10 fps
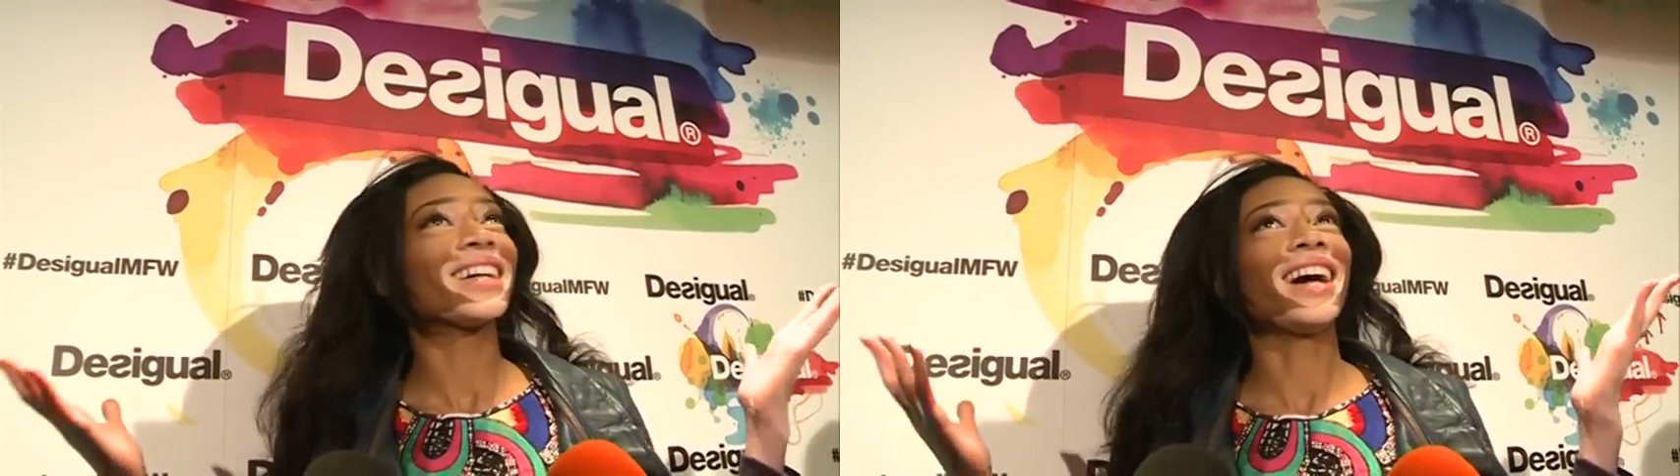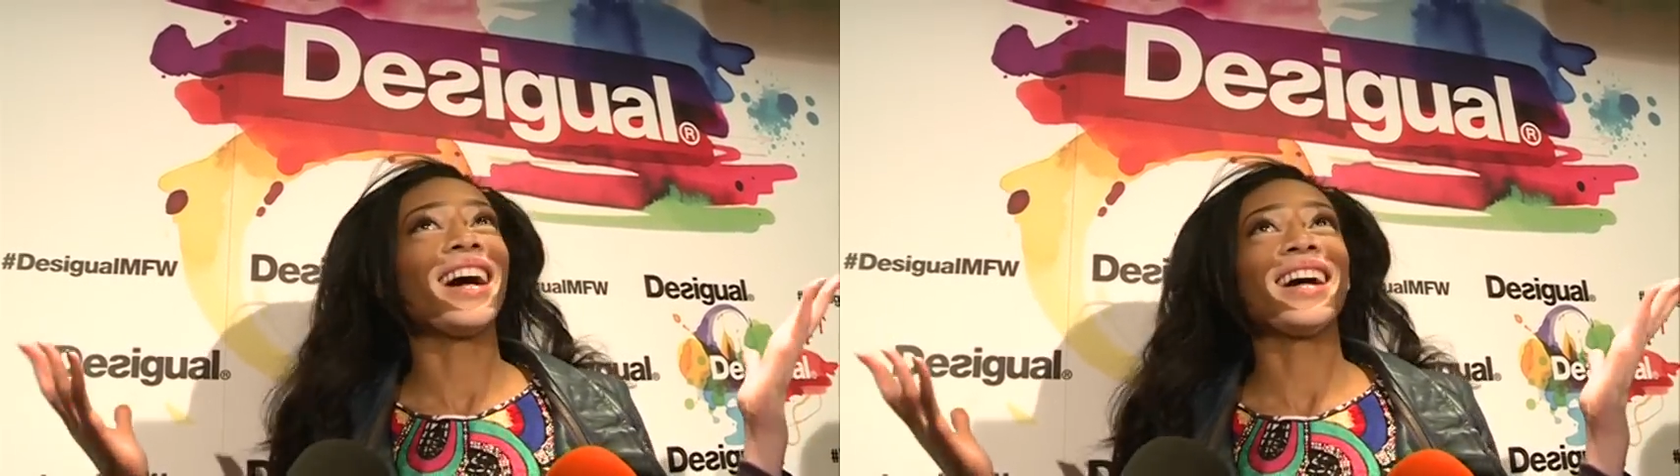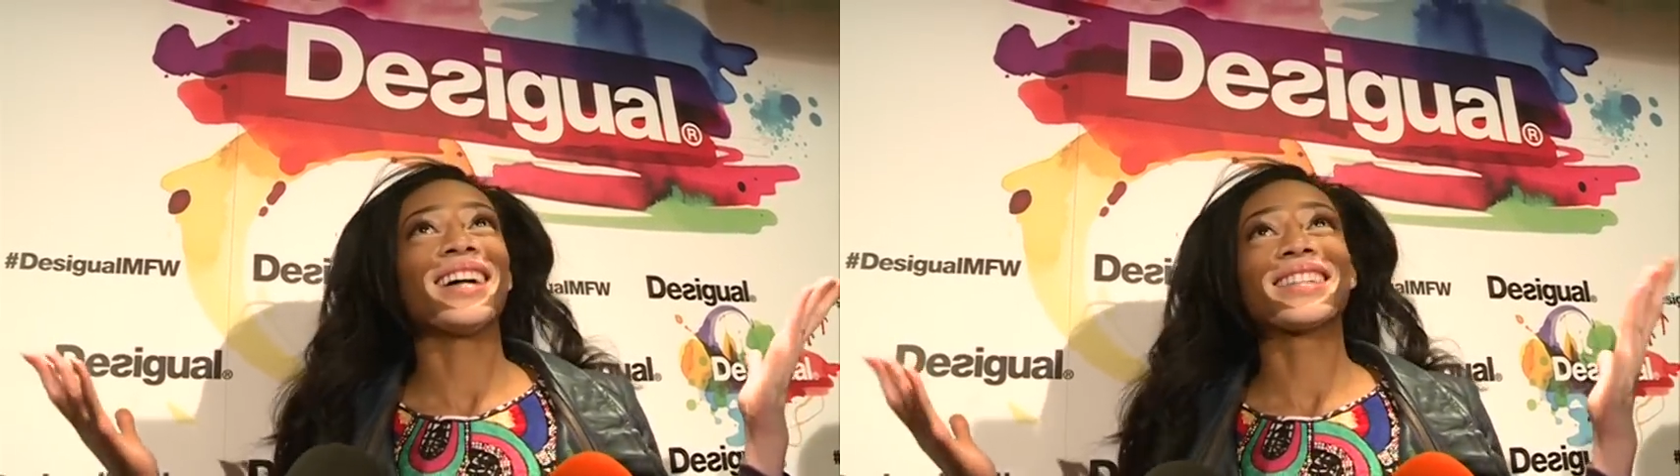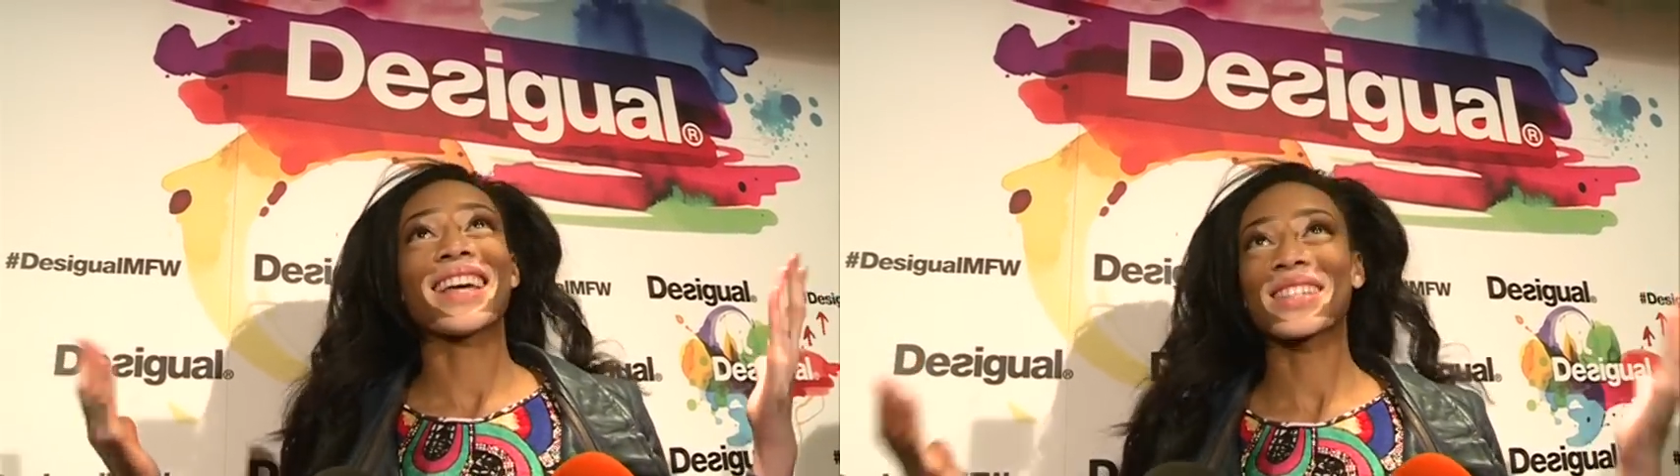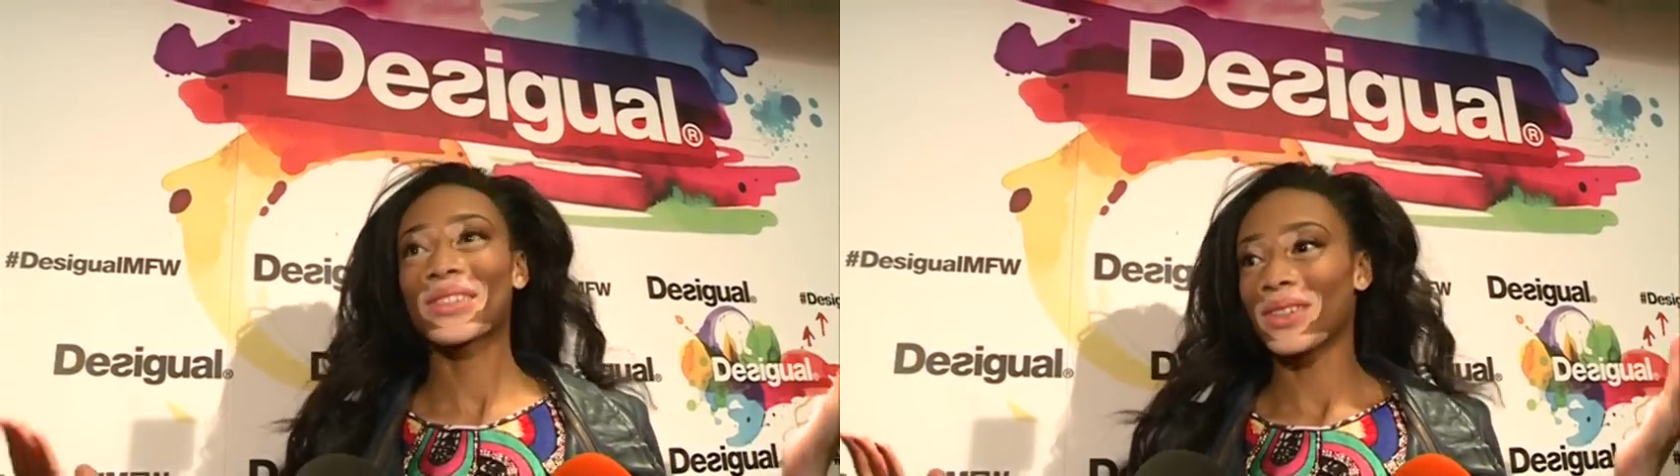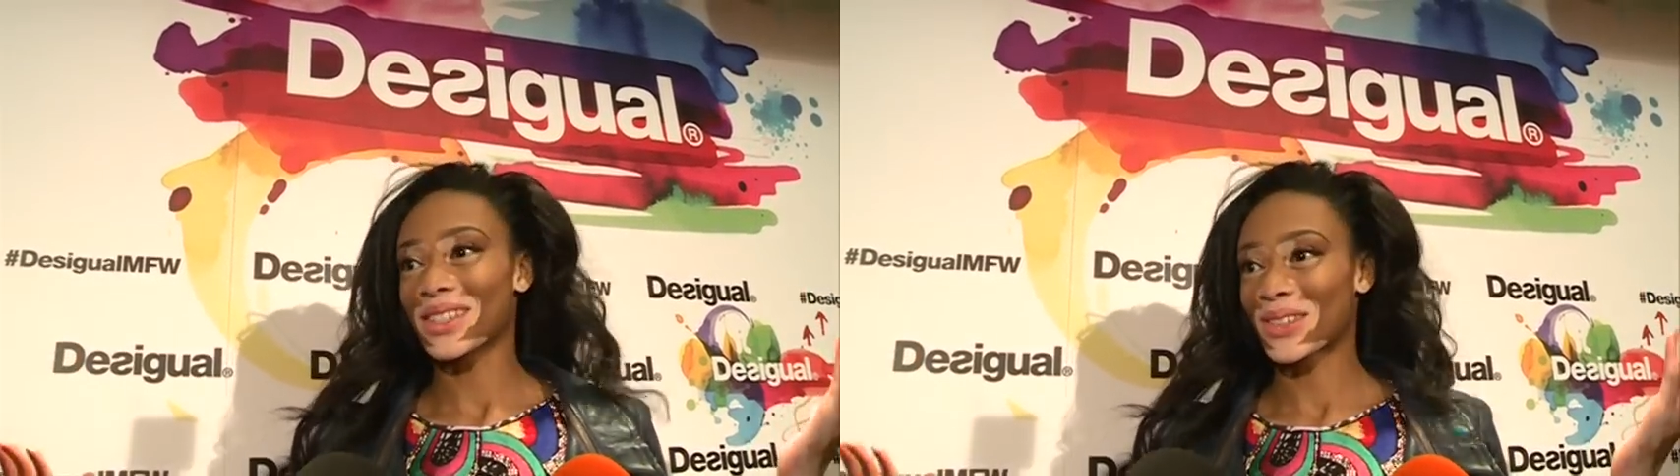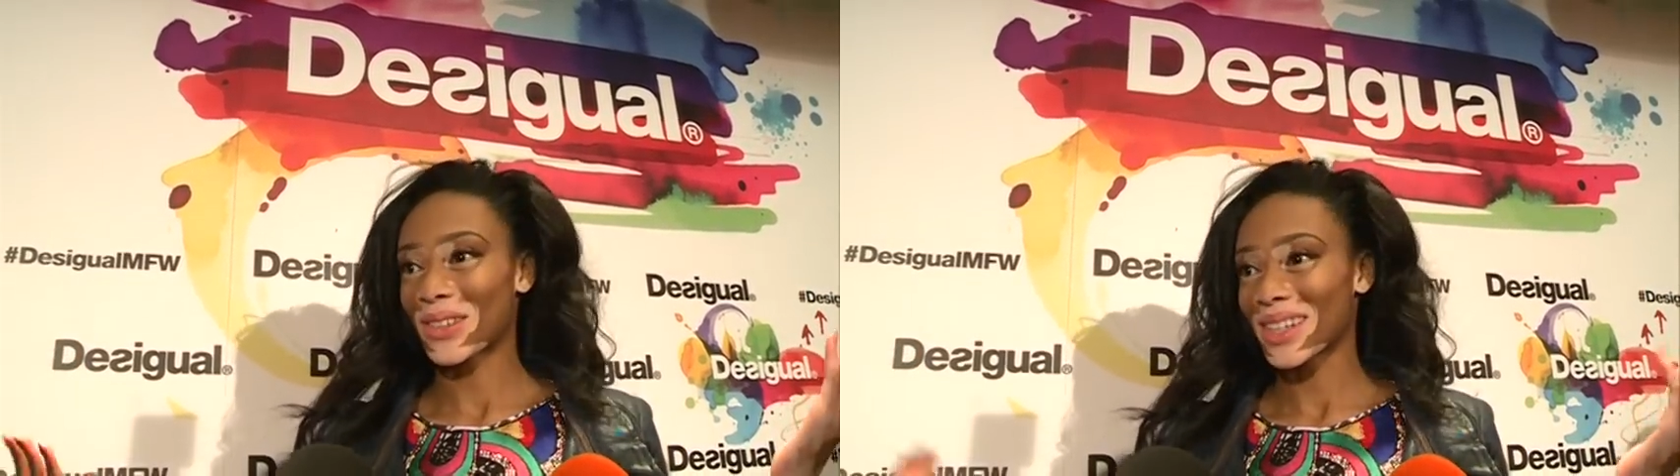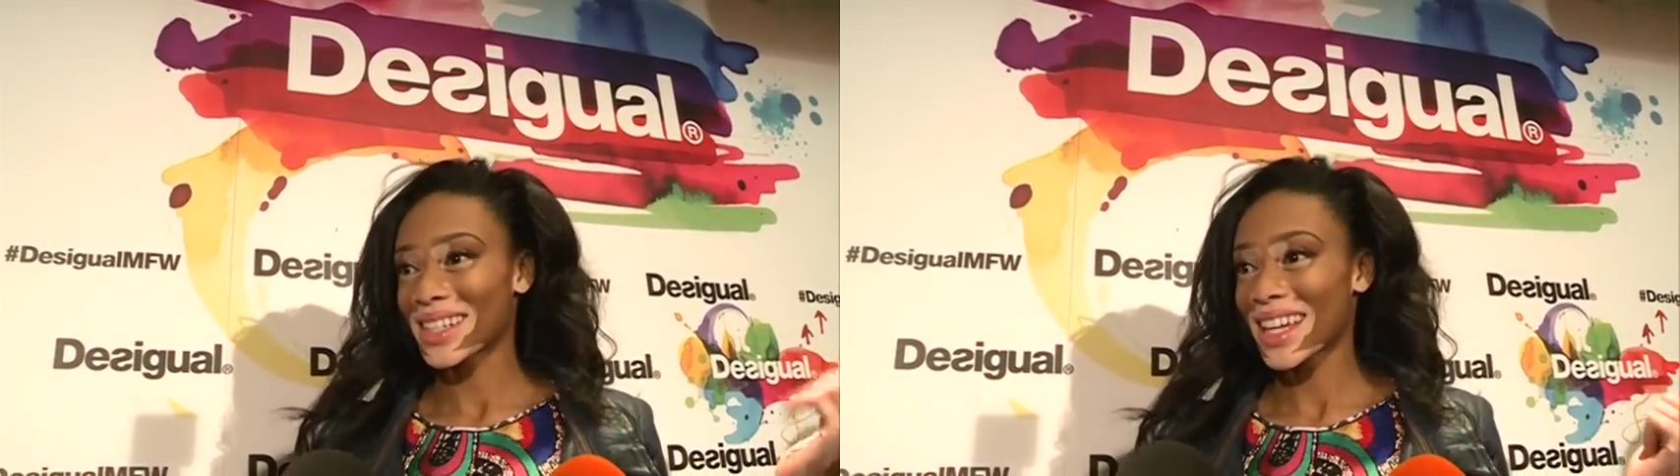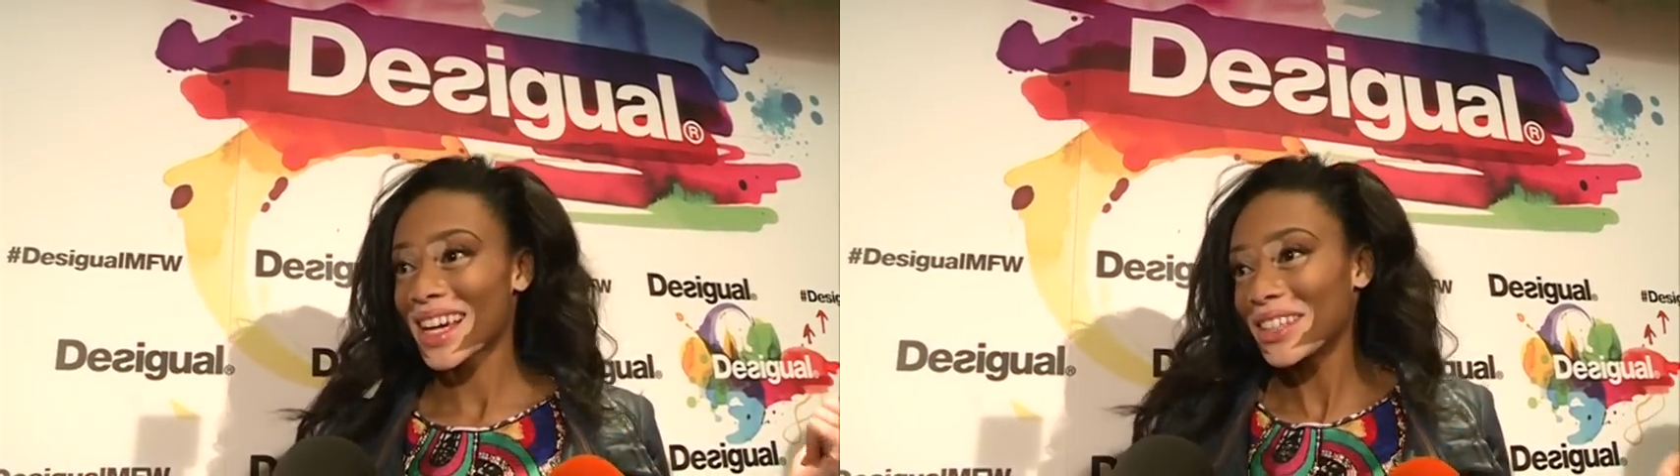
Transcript: Desigual stores that,